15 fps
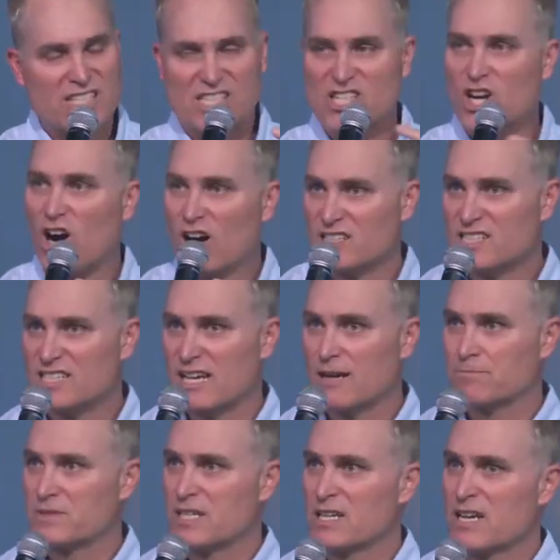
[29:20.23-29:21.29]
this
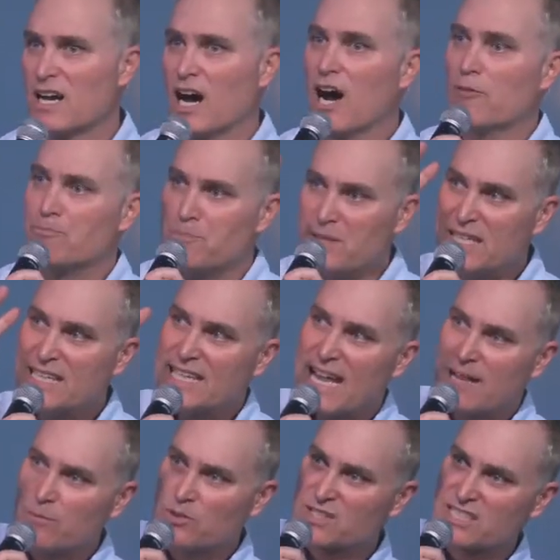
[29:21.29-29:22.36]
concept of being
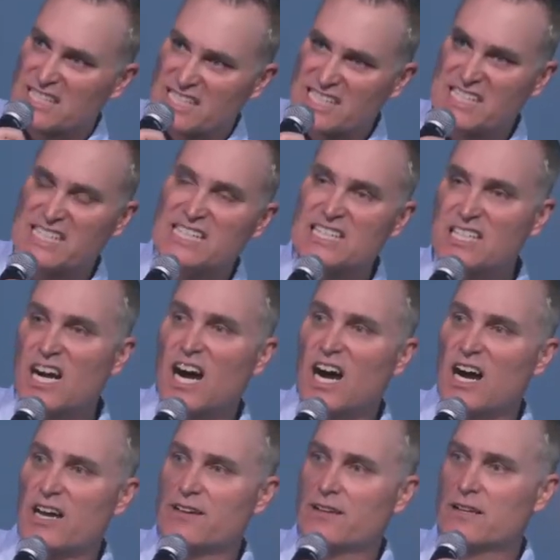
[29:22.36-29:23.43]
able to see
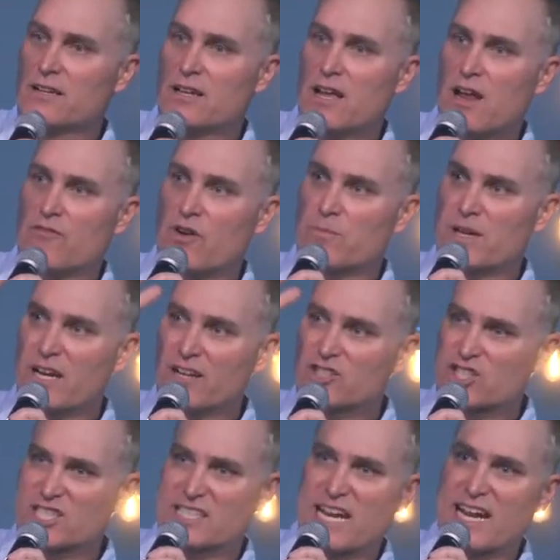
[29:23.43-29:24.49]
God from an
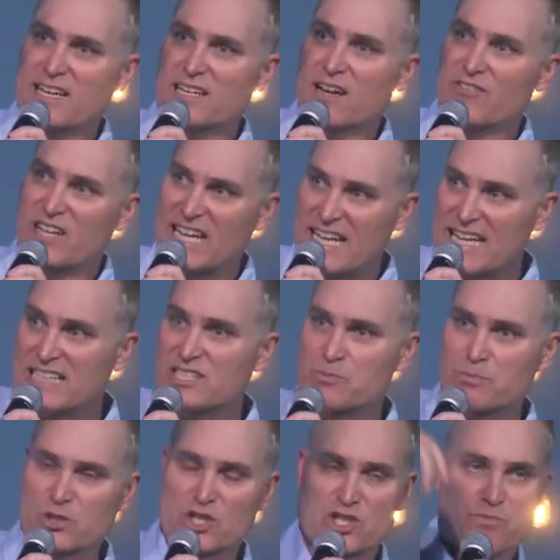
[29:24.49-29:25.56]
understanding of
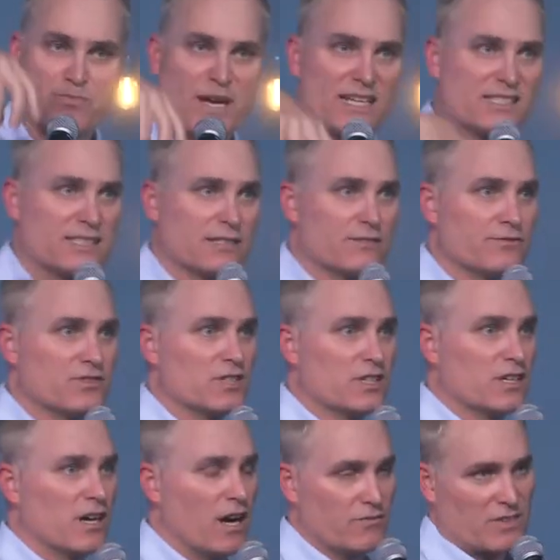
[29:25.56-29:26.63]
his perspective
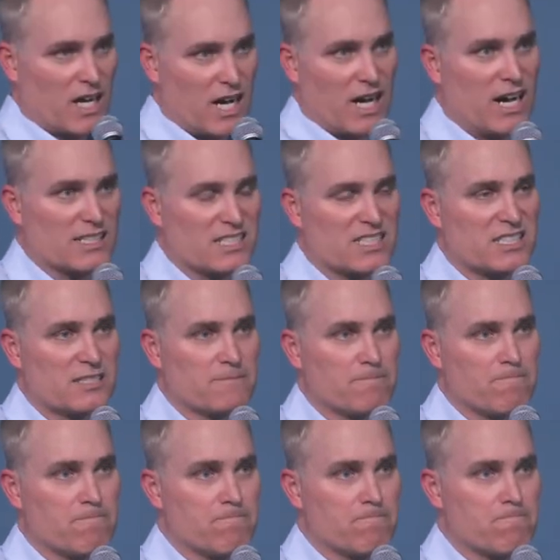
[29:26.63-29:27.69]
of us.
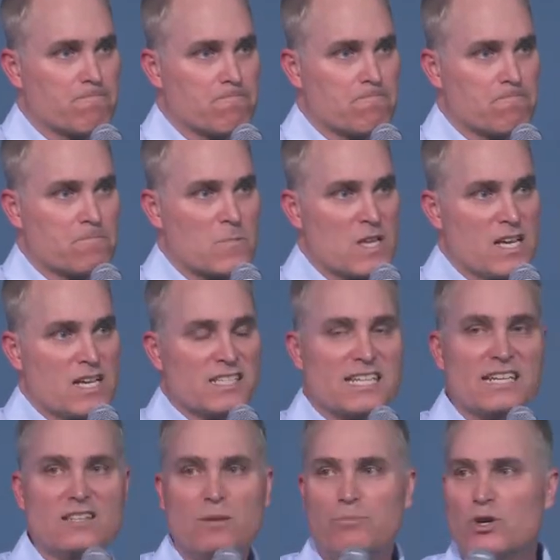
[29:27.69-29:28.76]

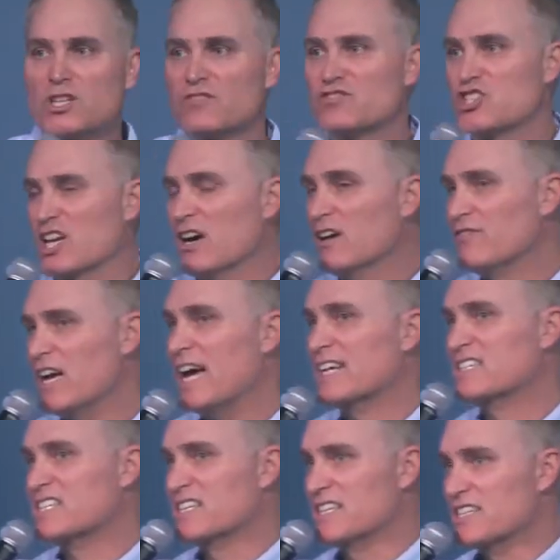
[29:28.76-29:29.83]
See, in the book of, of
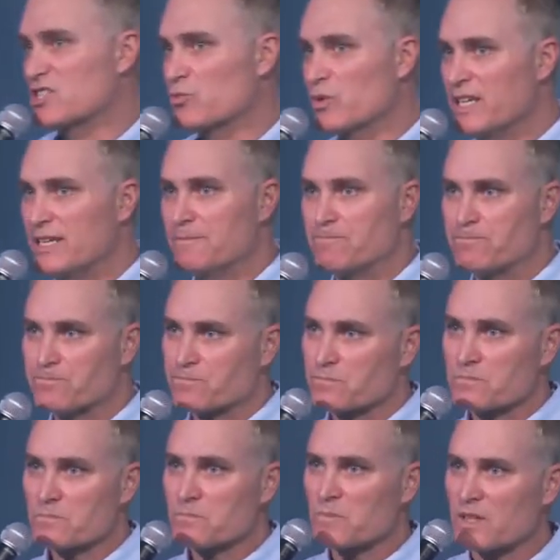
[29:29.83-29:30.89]
Exodus, we,
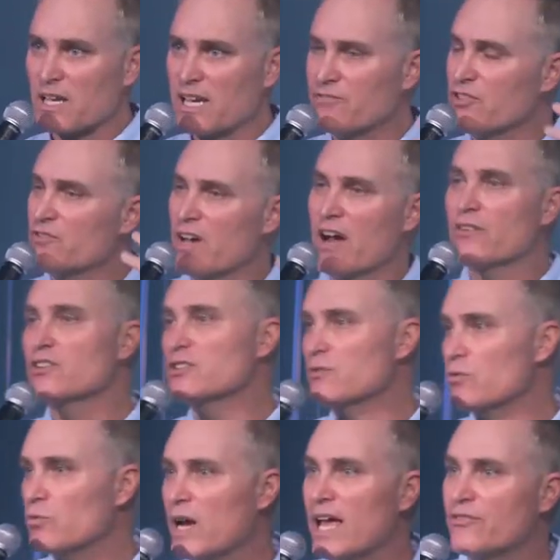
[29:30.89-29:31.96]
if you've ever
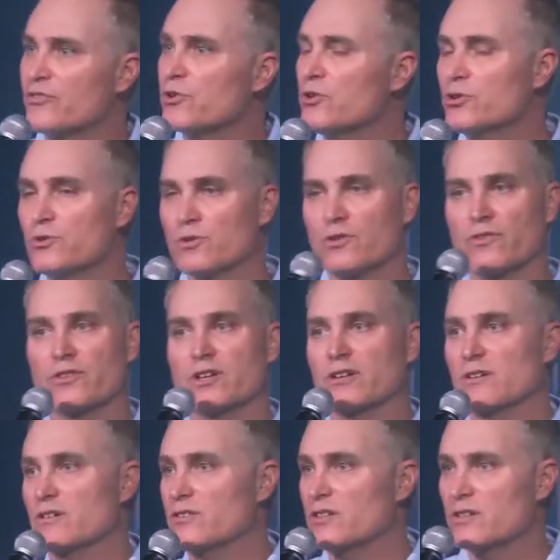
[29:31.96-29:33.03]
read through
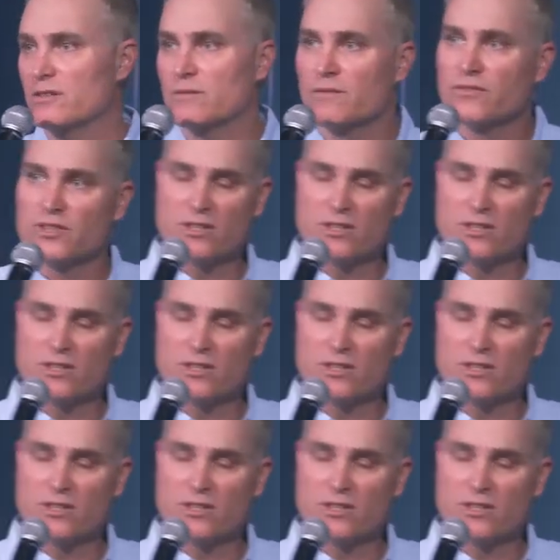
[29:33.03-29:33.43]
the, the,